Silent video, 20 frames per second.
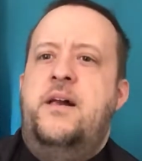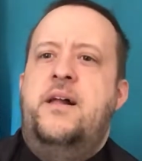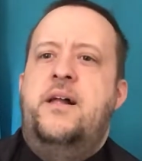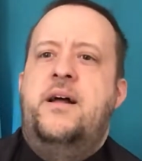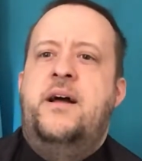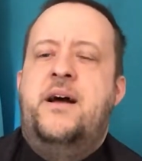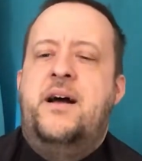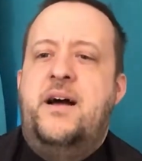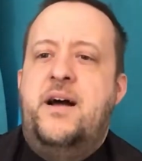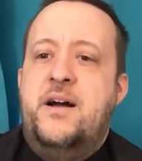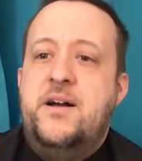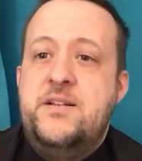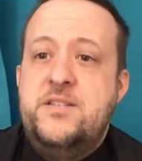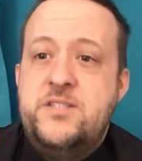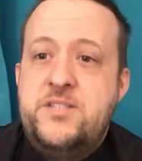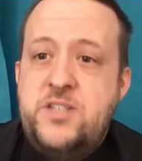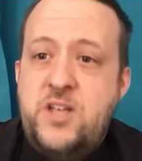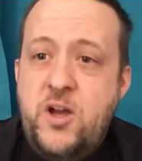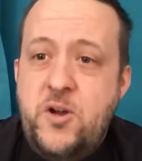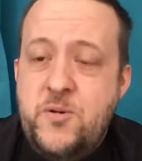
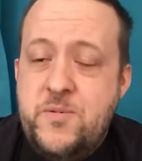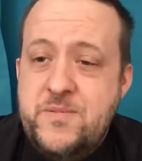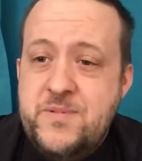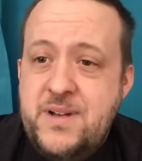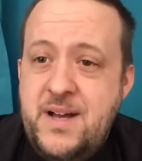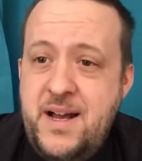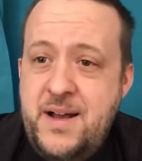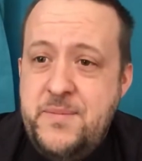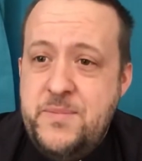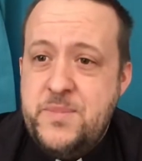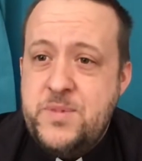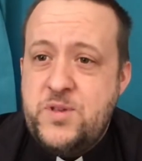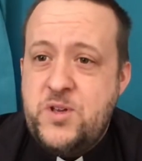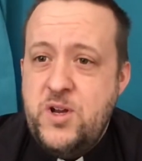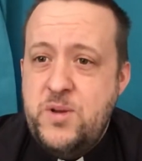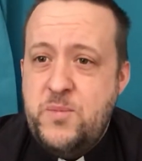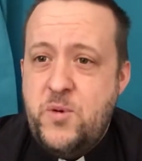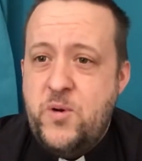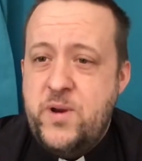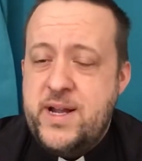
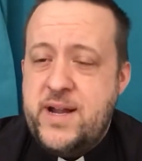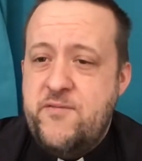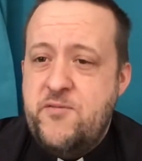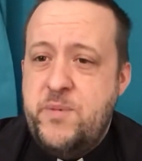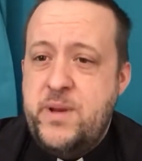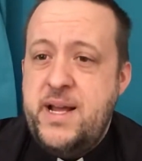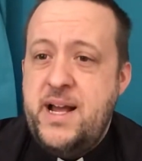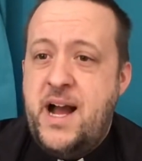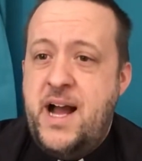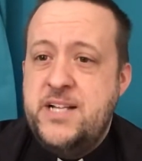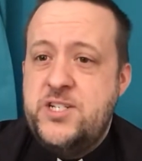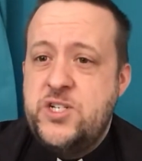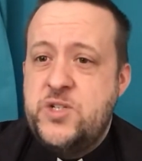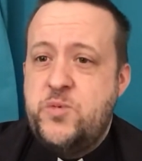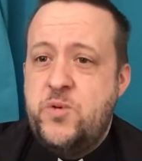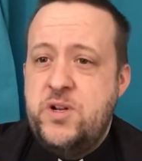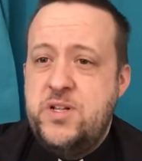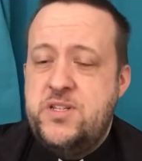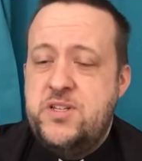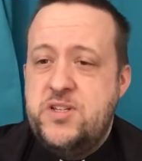Good morning, everybody. I just
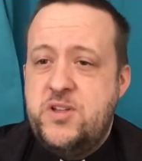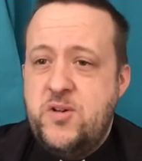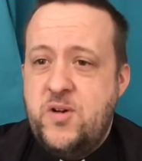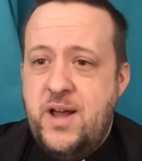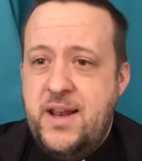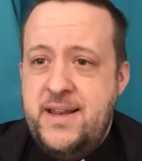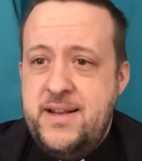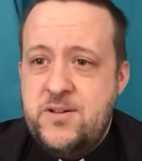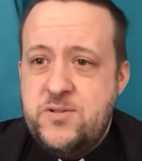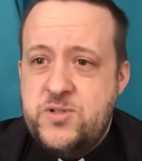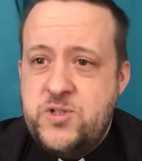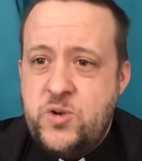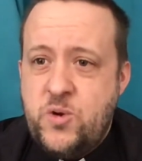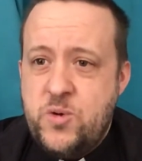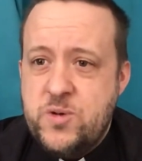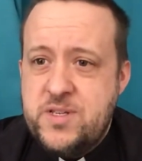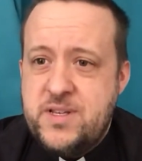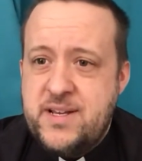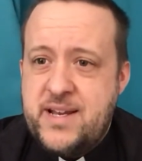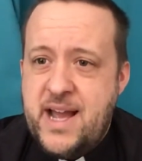wanted to do a little
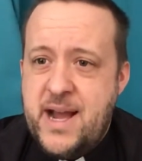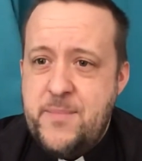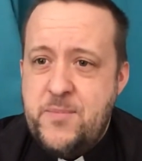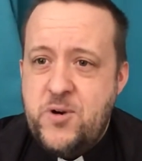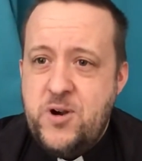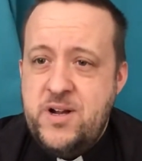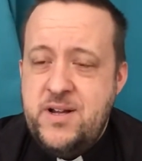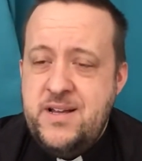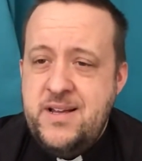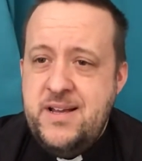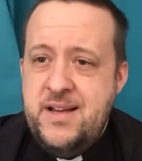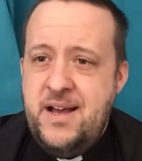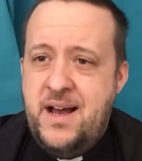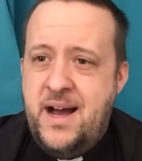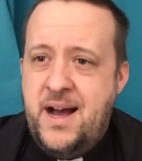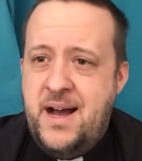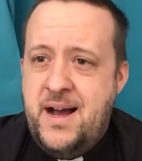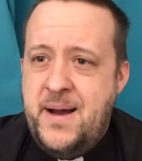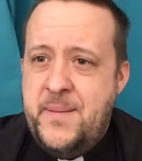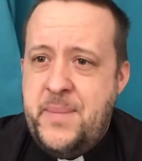talk to camera
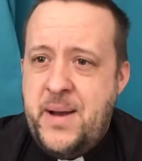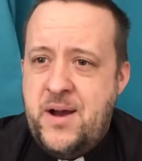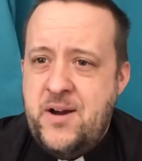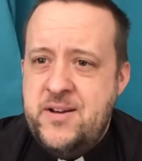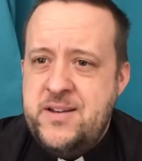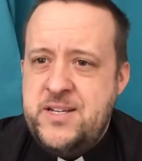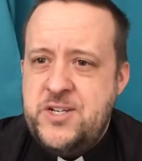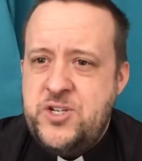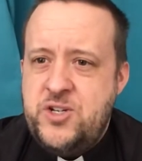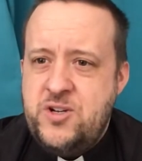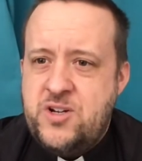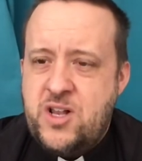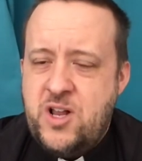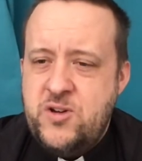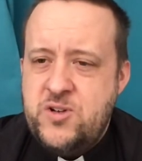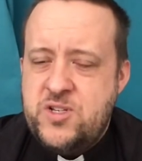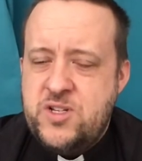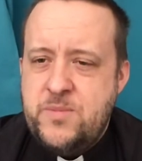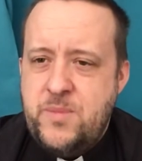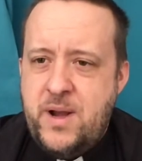about an issue
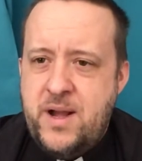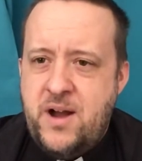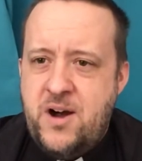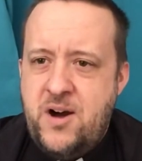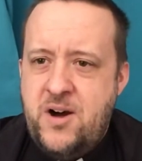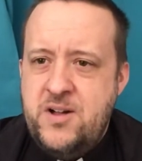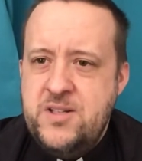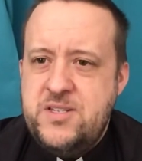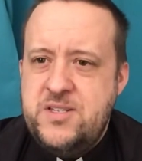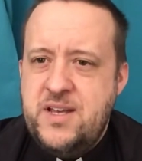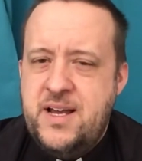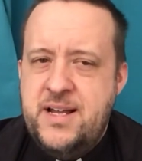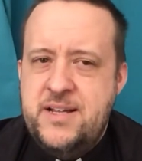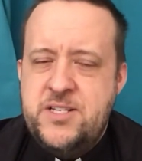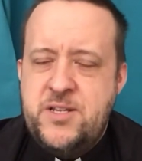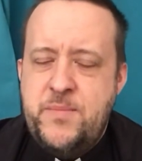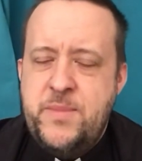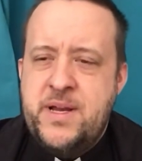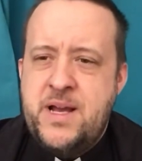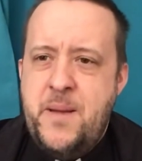close to my heart and
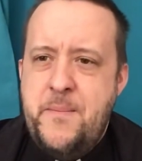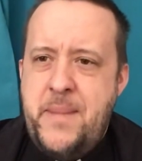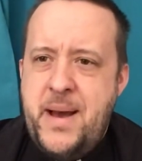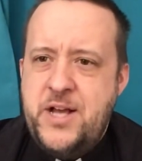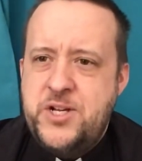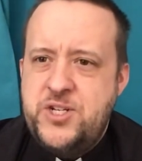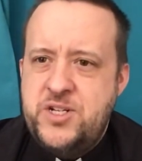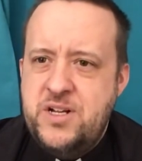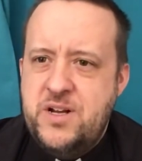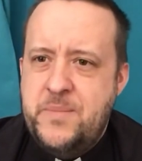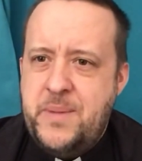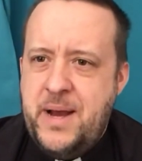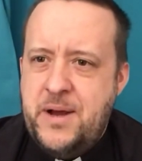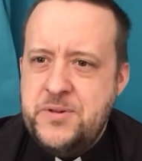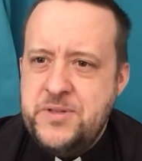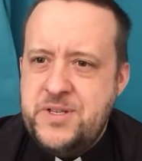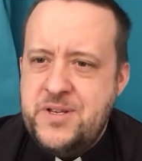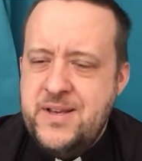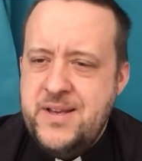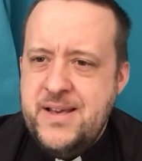something I'm passionate
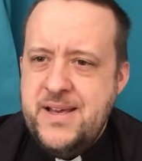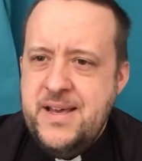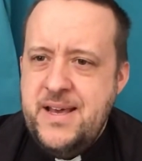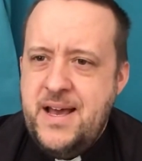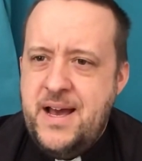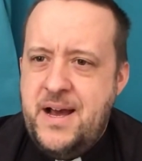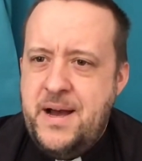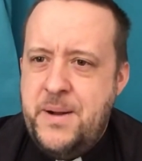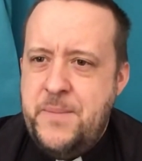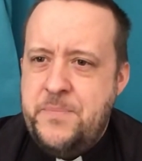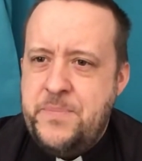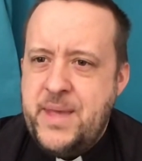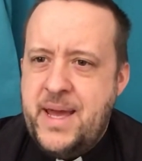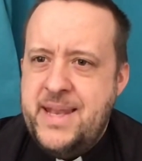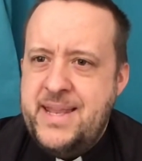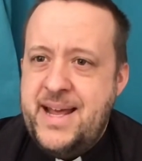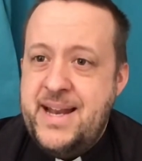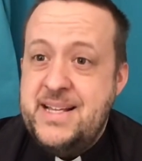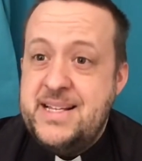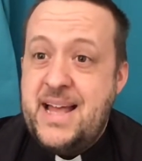about, and
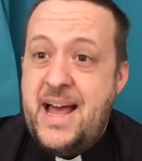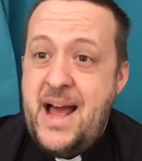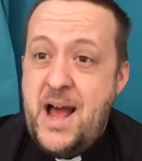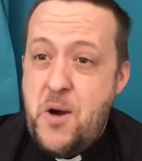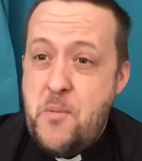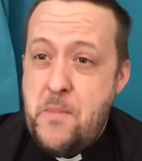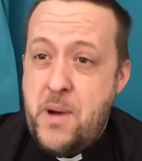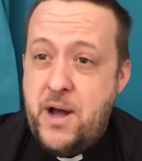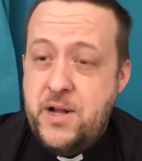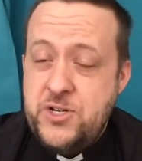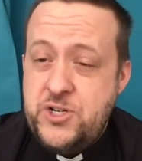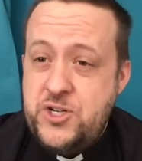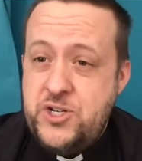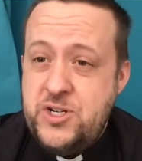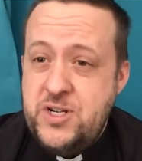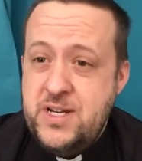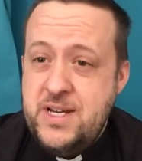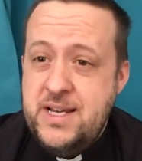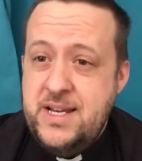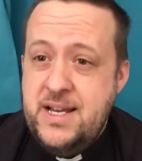that is how
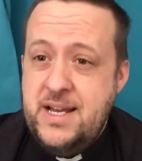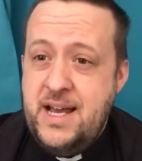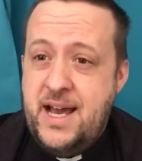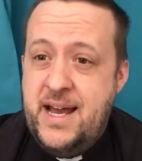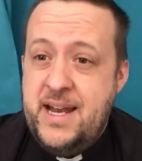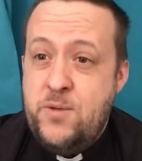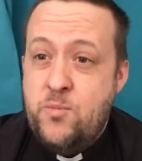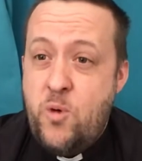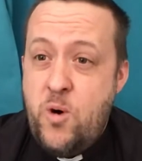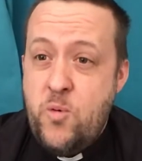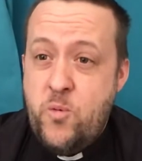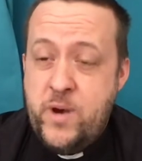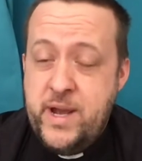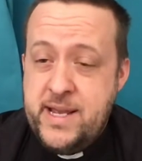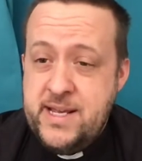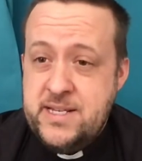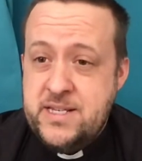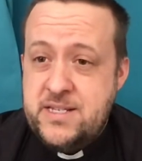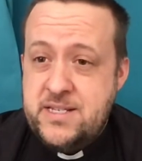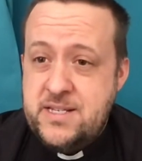much and in what
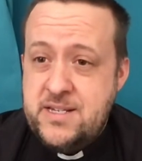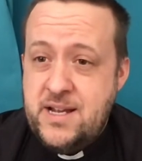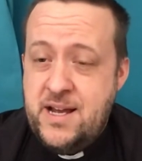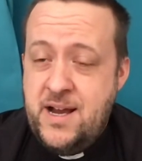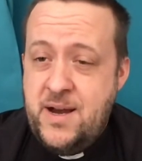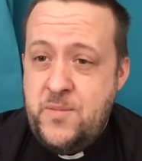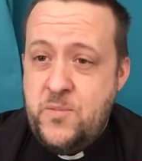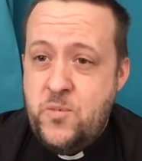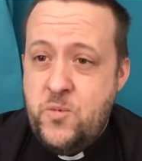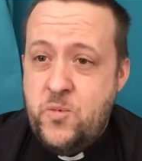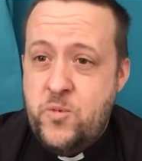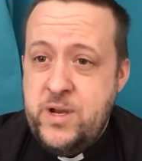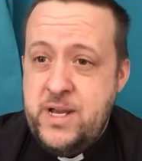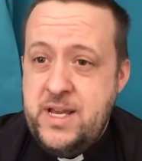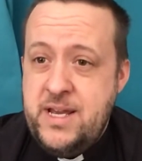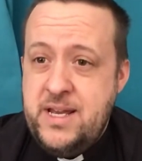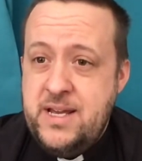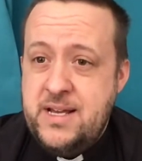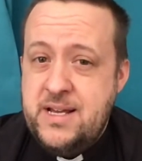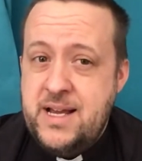ways
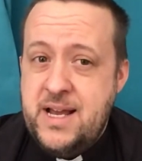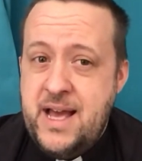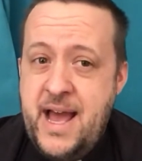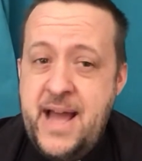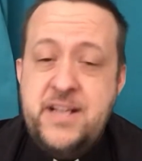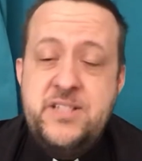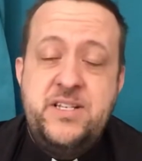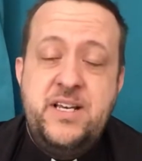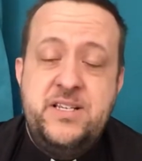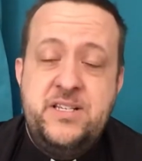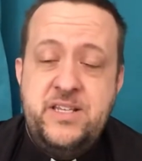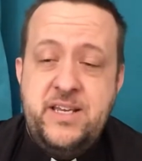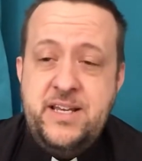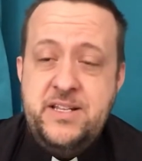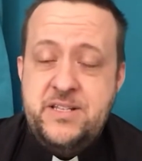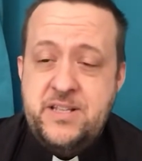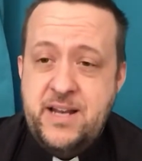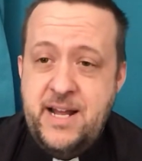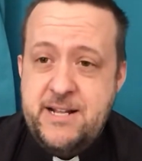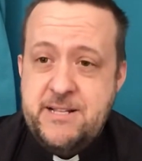we access the
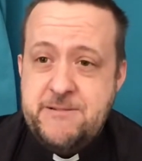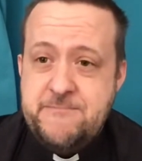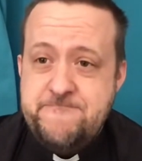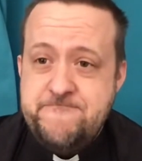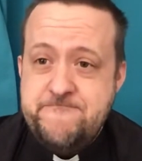internet.